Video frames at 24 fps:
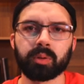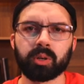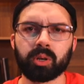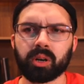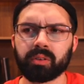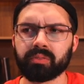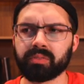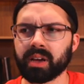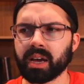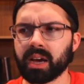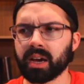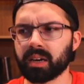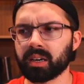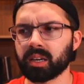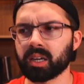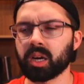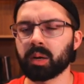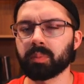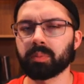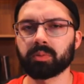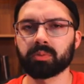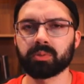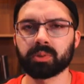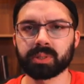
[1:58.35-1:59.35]
You know, I've had a
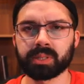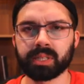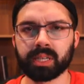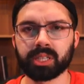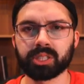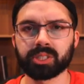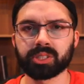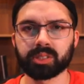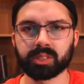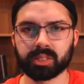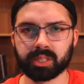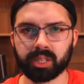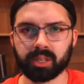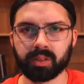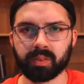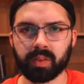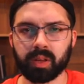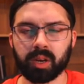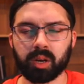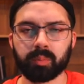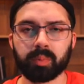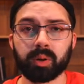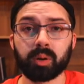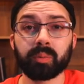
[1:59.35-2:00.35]
couple of rotations here and
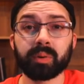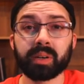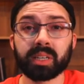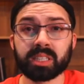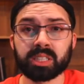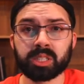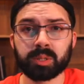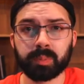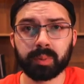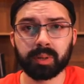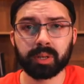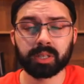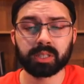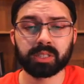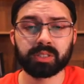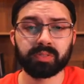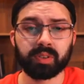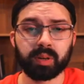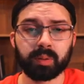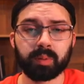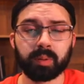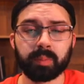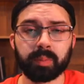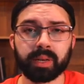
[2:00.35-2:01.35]
there, but I want to experience
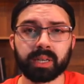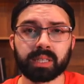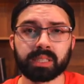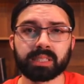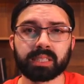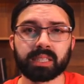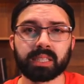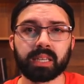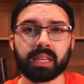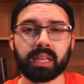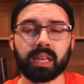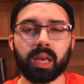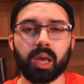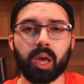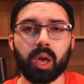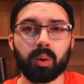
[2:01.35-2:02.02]
family medicine